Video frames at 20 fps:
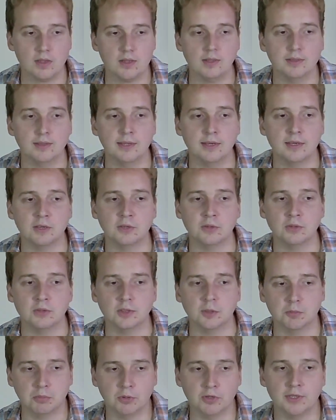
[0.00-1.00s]
Now,
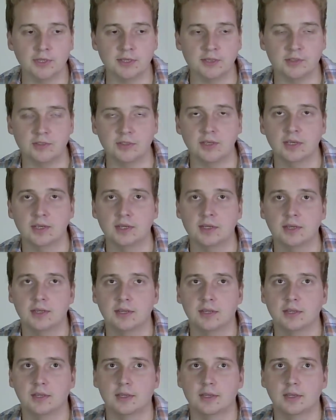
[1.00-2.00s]
the point is,
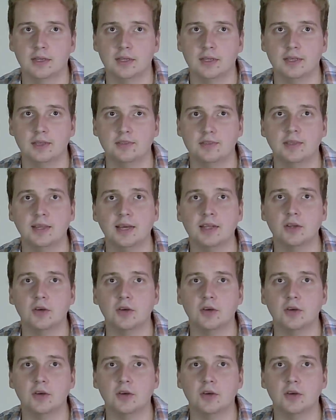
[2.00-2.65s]
it's not